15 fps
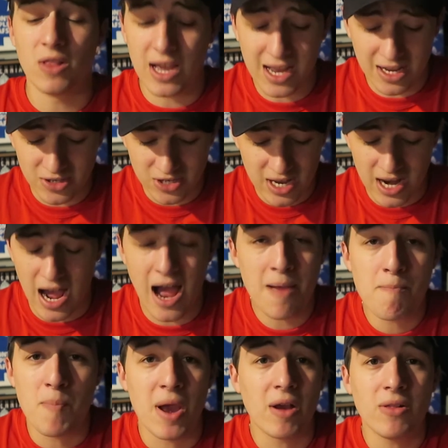Like I said,
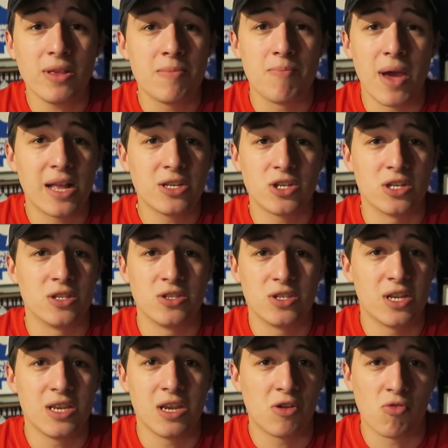I barely mentioned
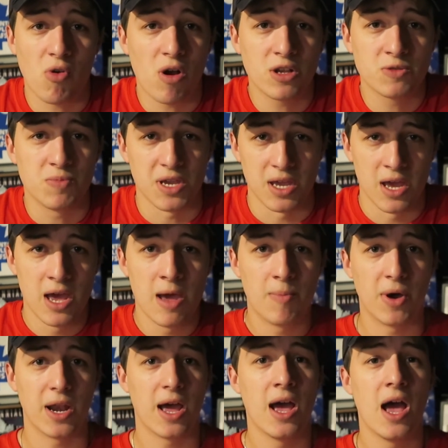Sidney Crosby,
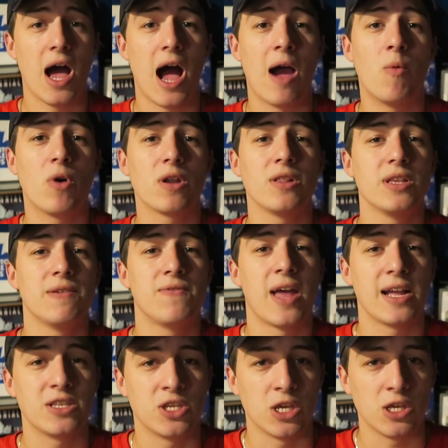but I want to leave
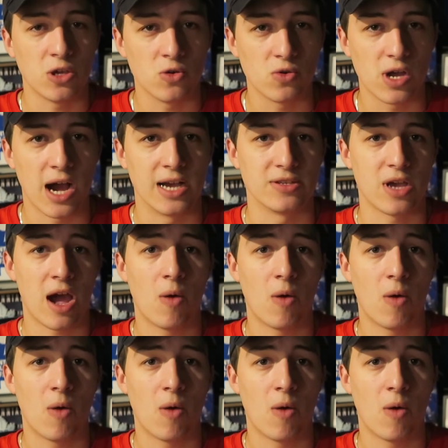that to you guys.